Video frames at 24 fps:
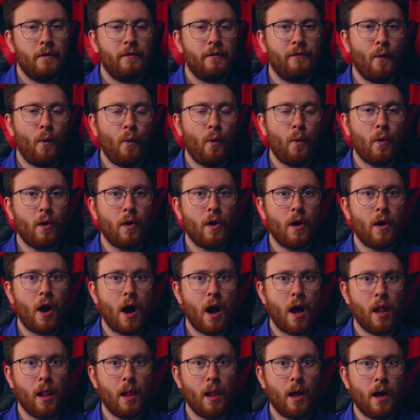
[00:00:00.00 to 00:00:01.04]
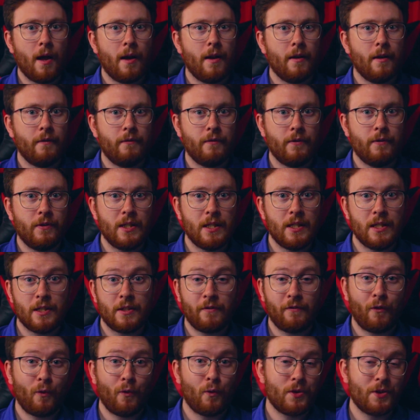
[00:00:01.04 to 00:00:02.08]
for a lot of
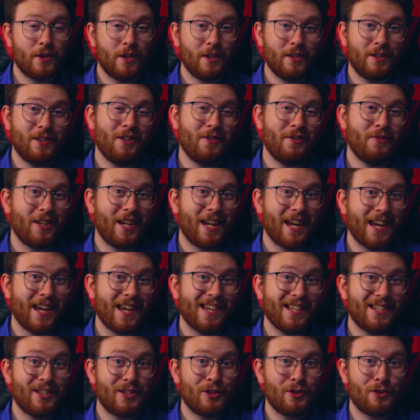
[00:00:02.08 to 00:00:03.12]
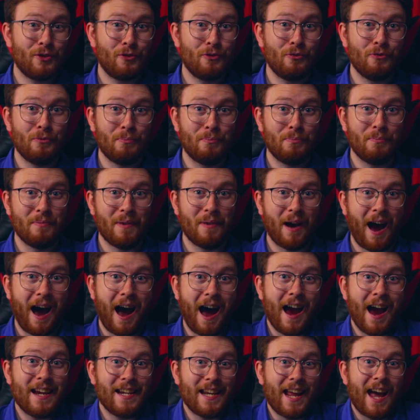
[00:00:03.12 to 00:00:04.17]
these force sensitive kids to
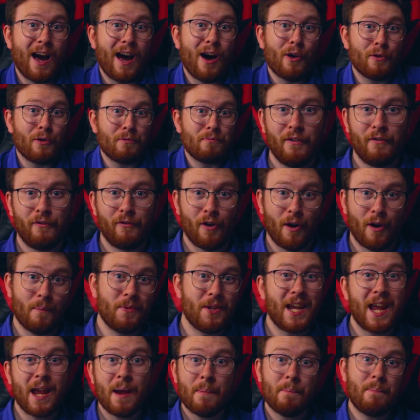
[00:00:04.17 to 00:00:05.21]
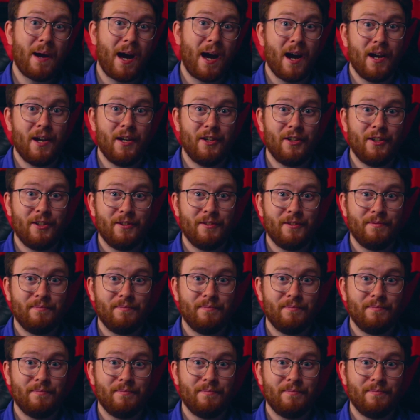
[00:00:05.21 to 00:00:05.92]
hide out from the Empire.